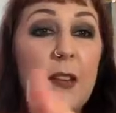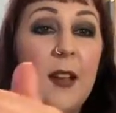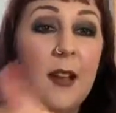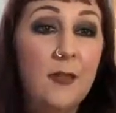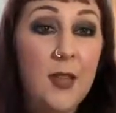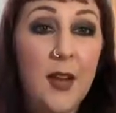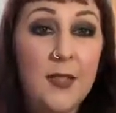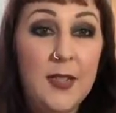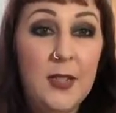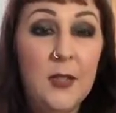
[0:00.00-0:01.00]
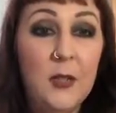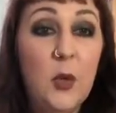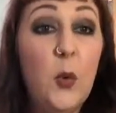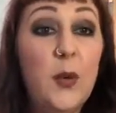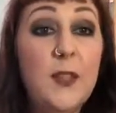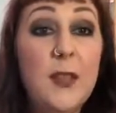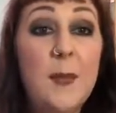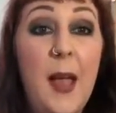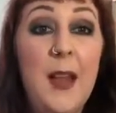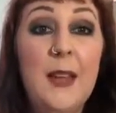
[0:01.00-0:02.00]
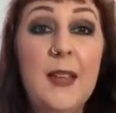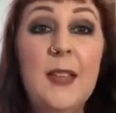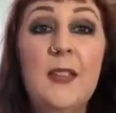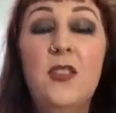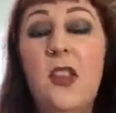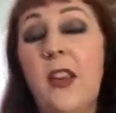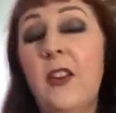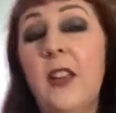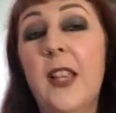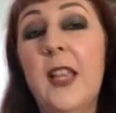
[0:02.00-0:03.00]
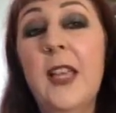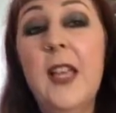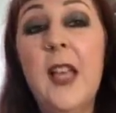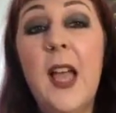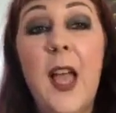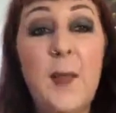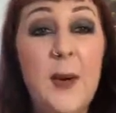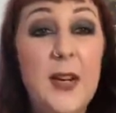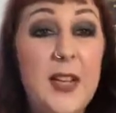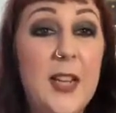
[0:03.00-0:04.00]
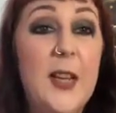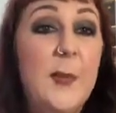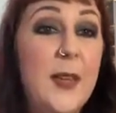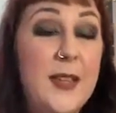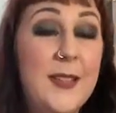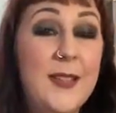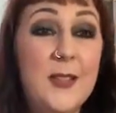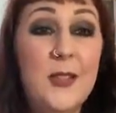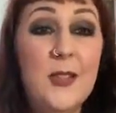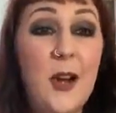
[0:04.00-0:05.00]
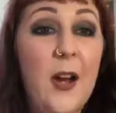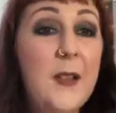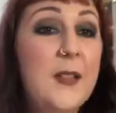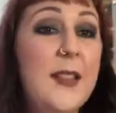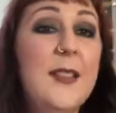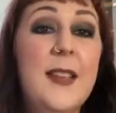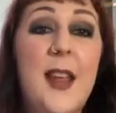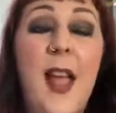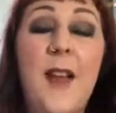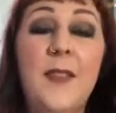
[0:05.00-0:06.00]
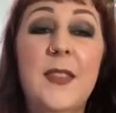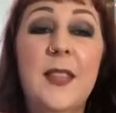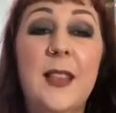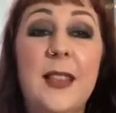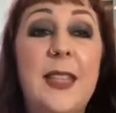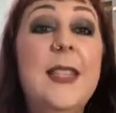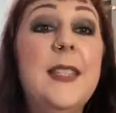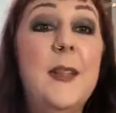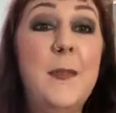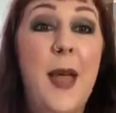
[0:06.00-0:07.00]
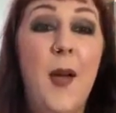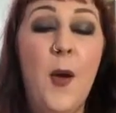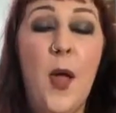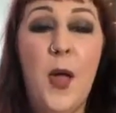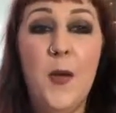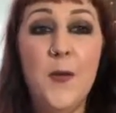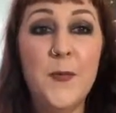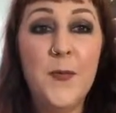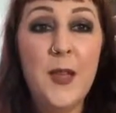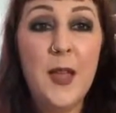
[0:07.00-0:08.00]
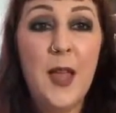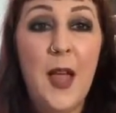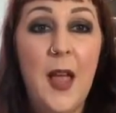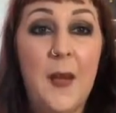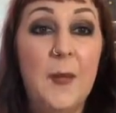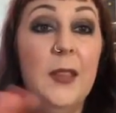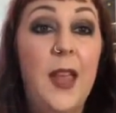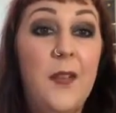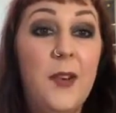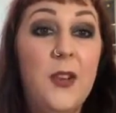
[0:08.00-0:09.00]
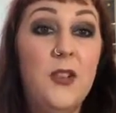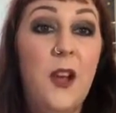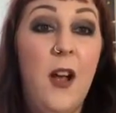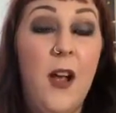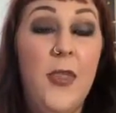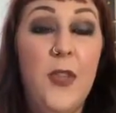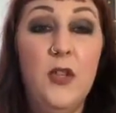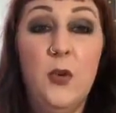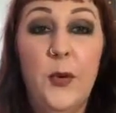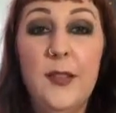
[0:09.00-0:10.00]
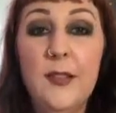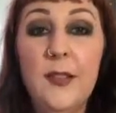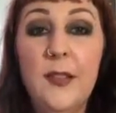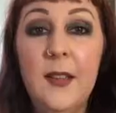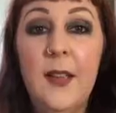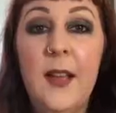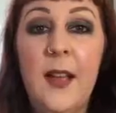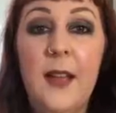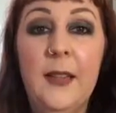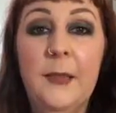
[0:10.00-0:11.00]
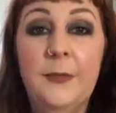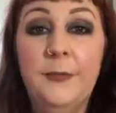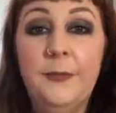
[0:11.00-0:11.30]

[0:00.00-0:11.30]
kind of tucked in towards the body is generally a pretty good place to start, because that's going to have the least amount of leverage on the joint. And